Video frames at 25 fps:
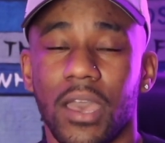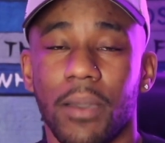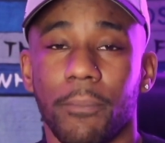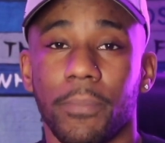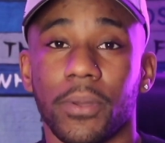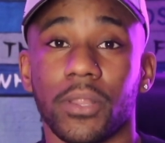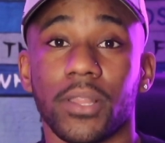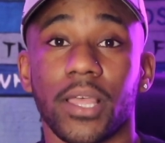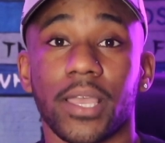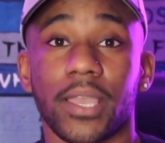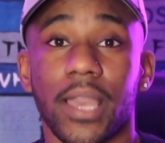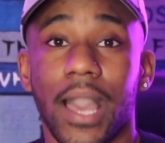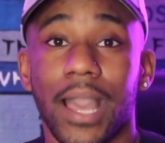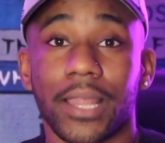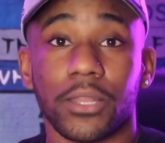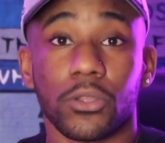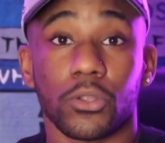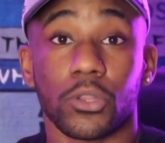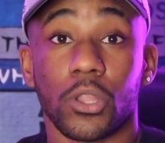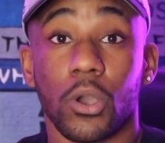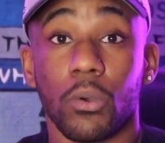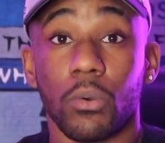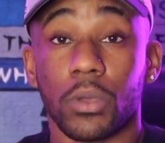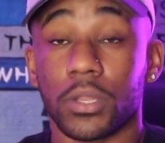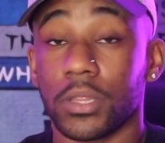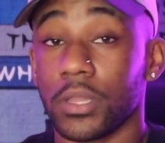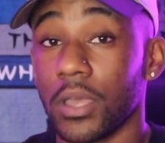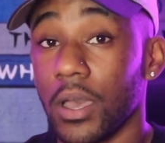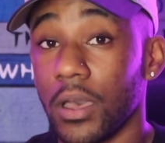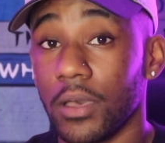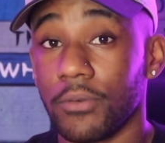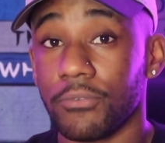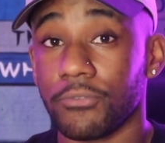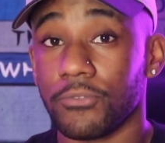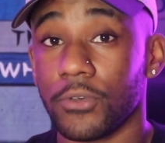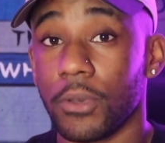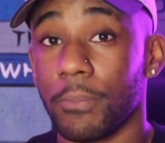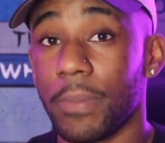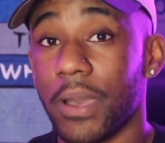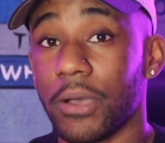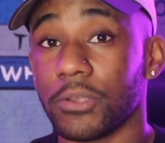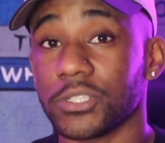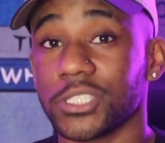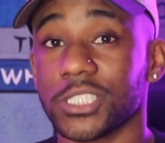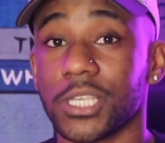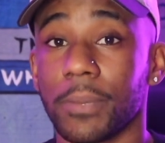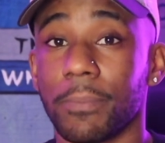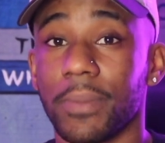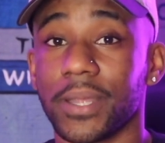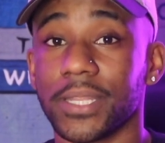But like, I don't know enough about
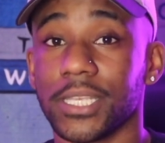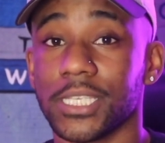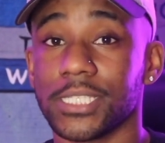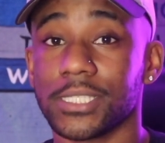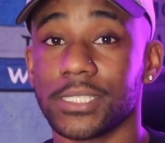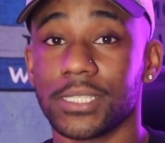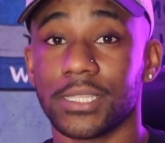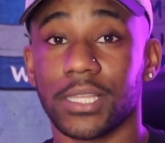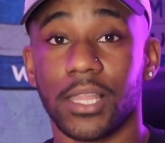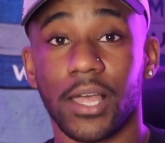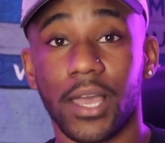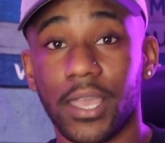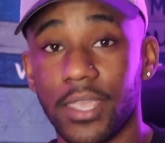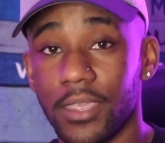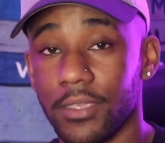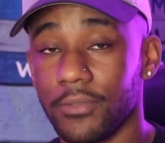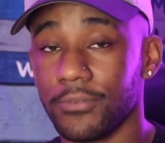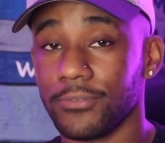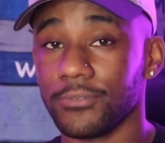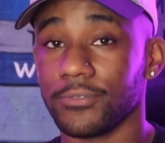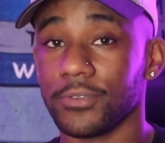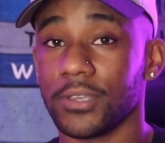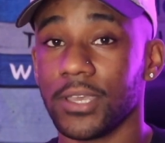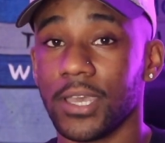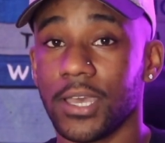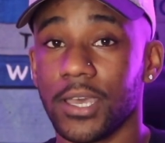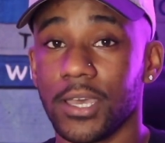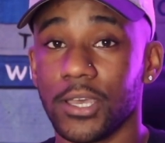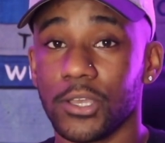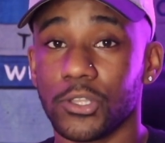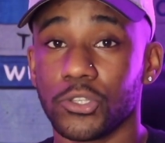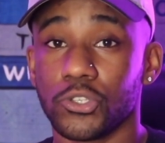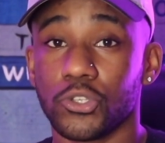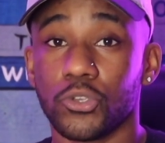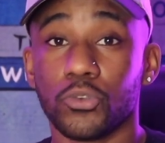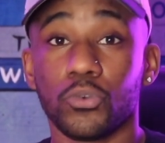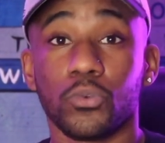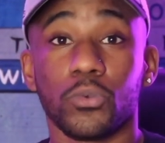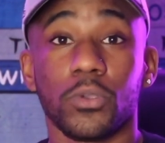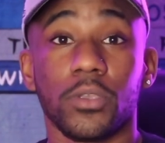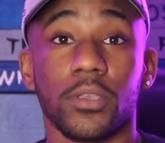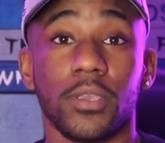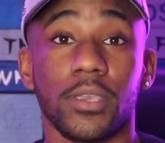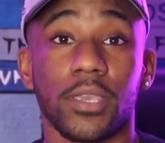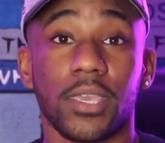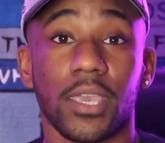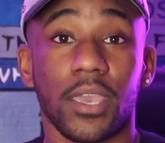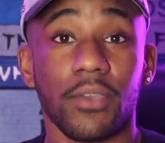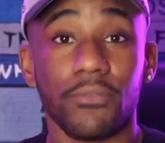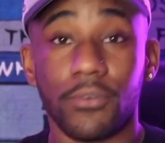somebody's life to
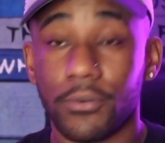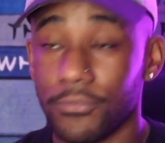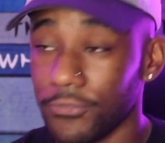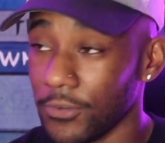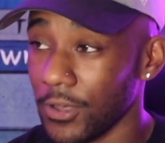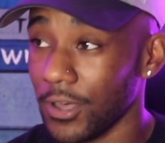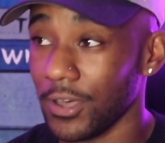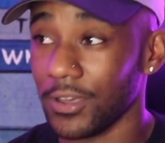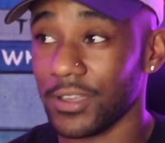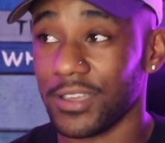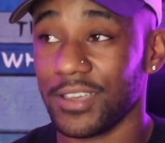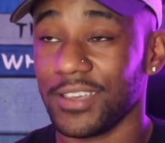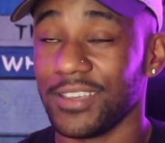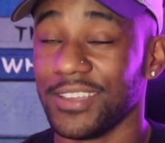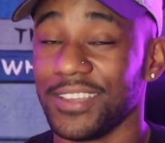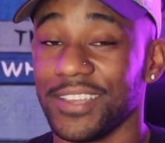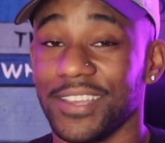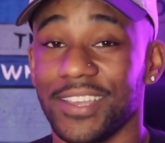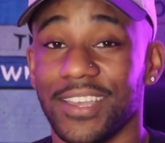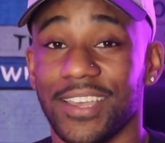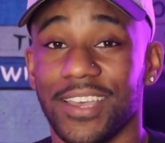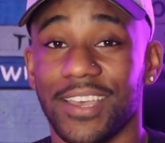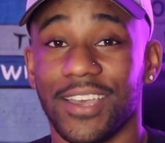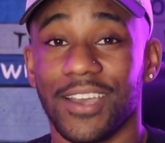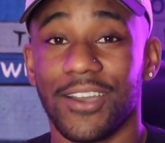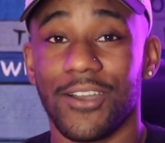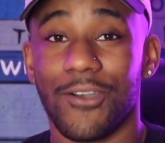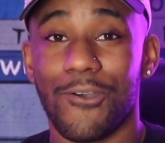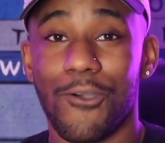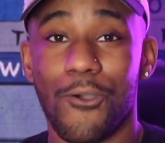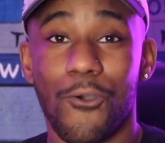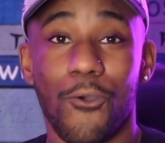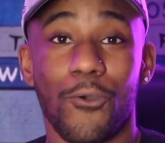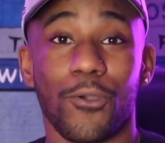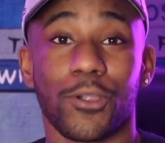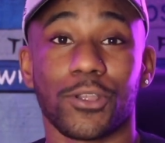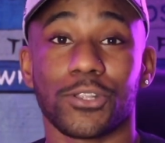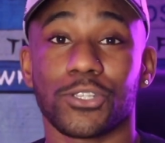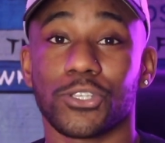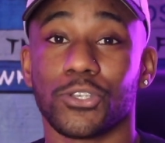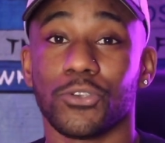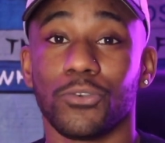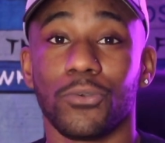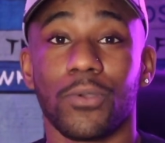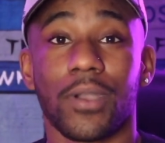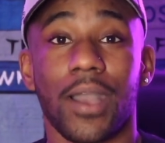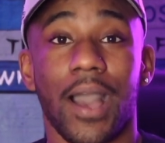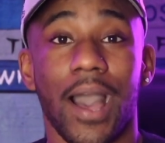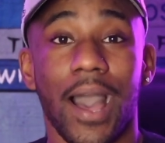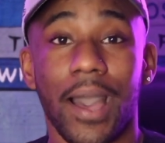give a f or
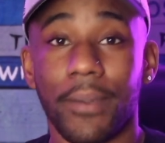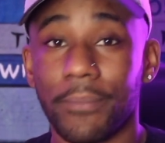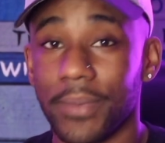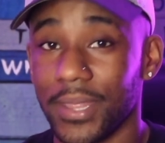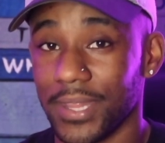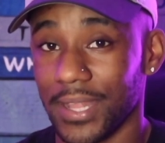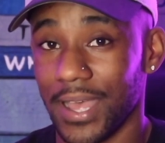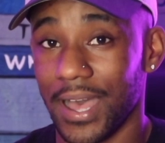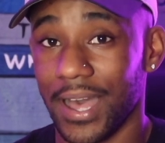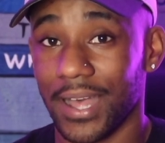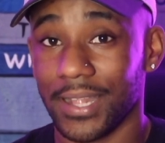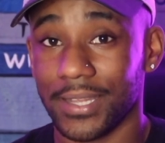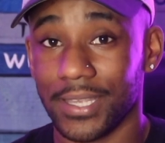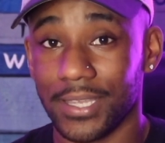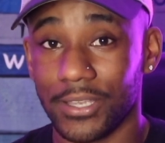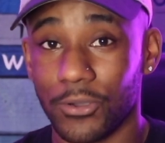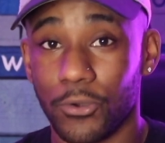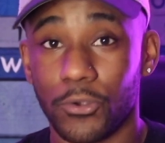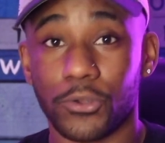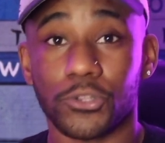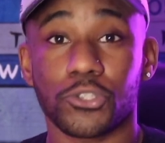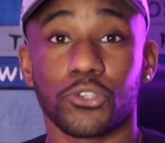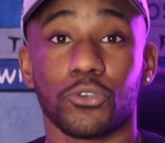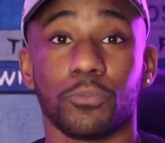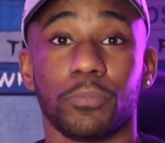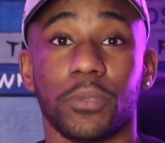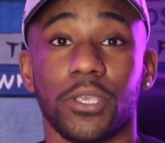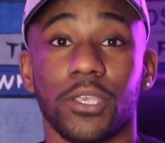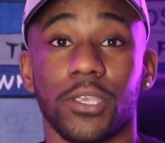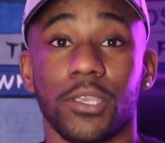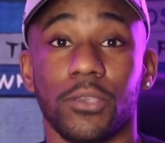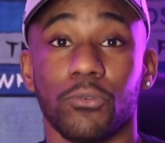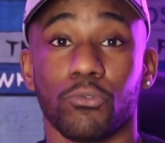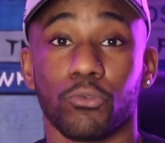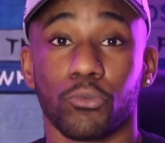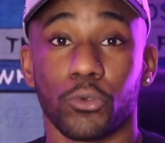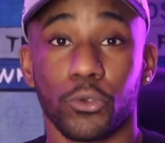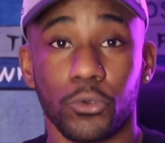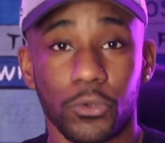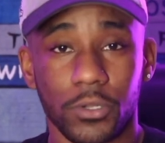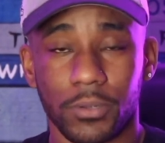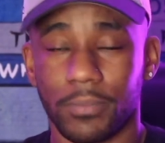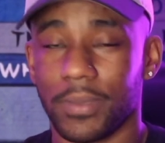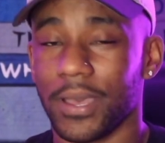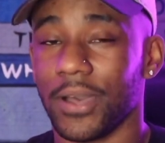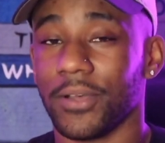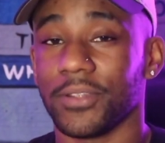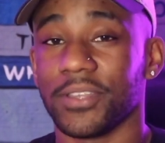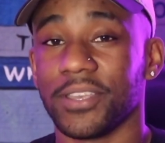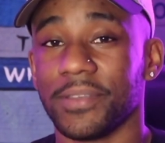to comment on it or to be rude
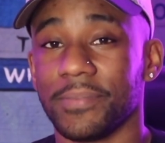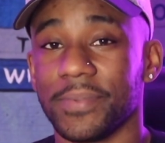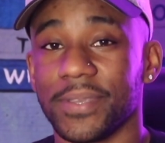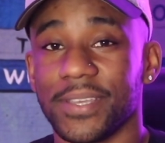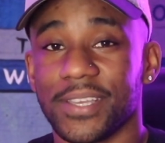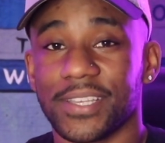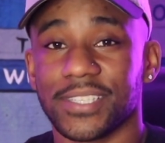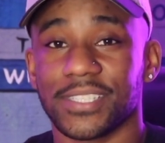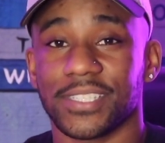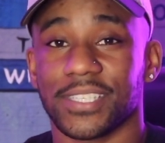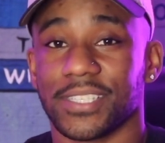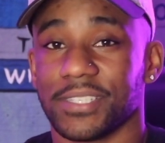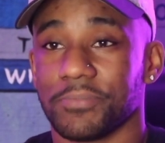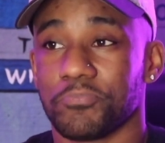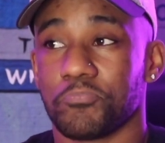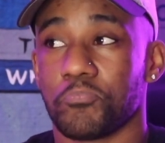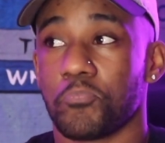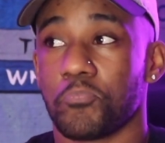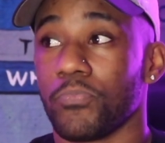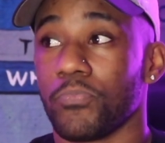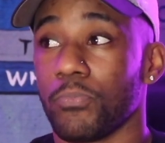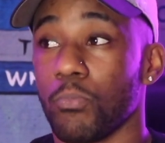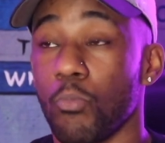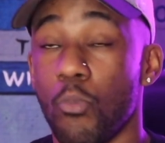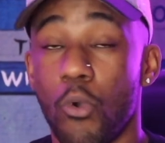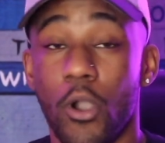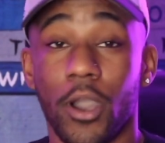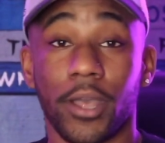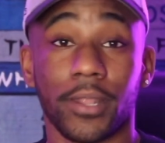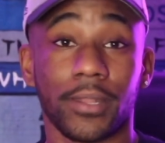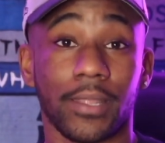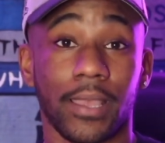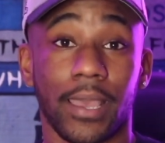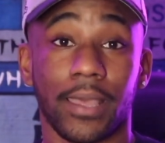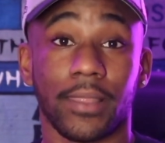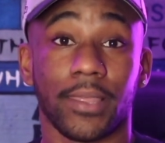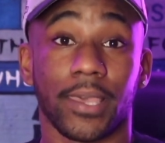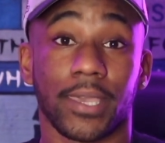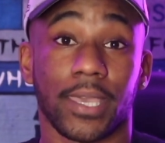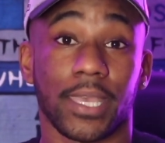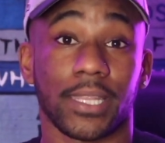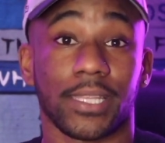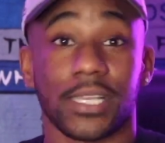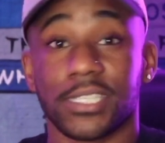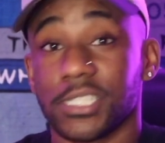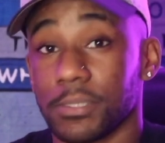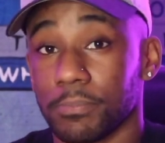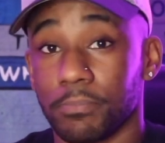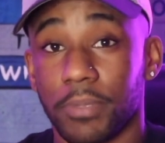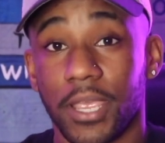about it because one, like, it
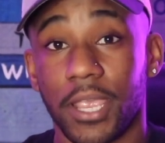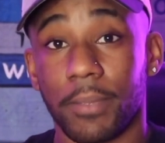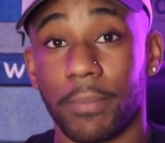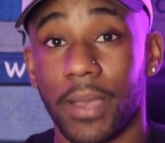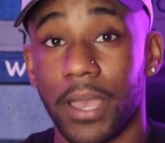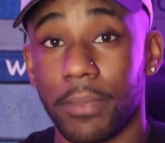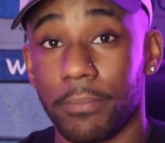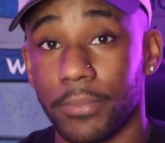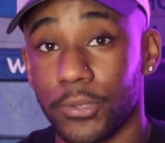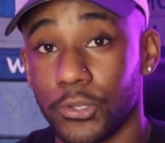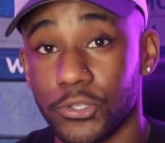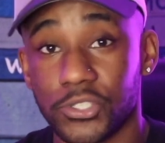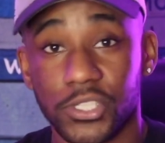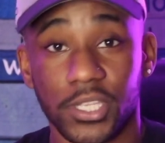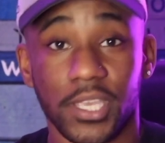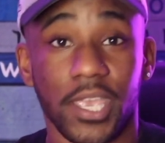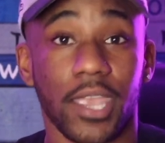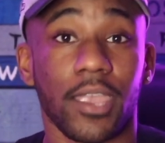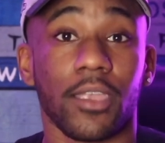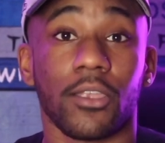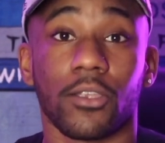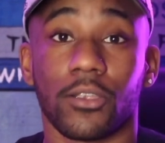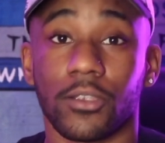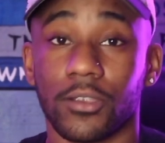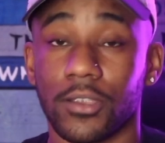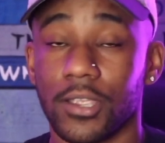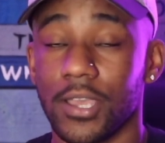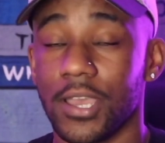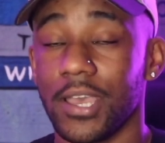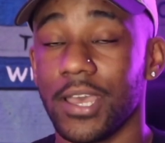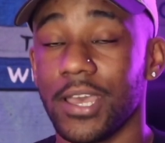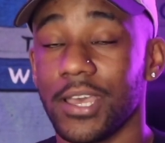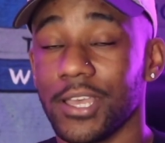doesn't pay my bills to care.